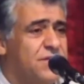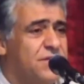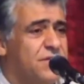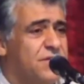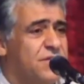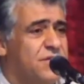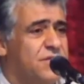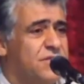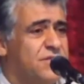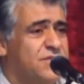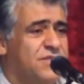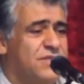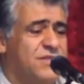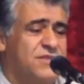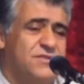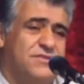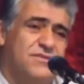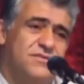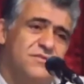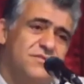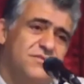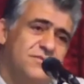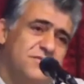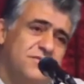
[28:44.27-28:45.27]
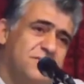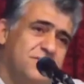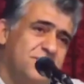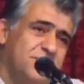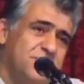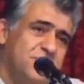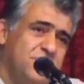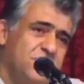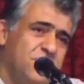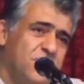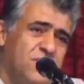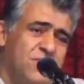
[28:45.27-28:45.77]
He said,
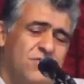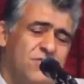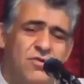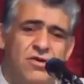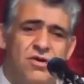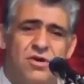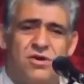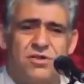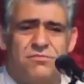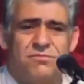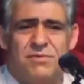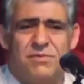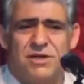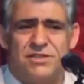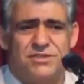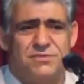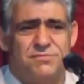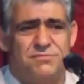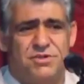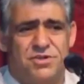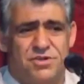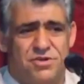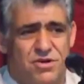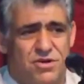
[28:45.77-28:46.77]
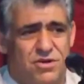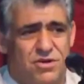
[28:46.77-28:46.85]
your God must be wrong.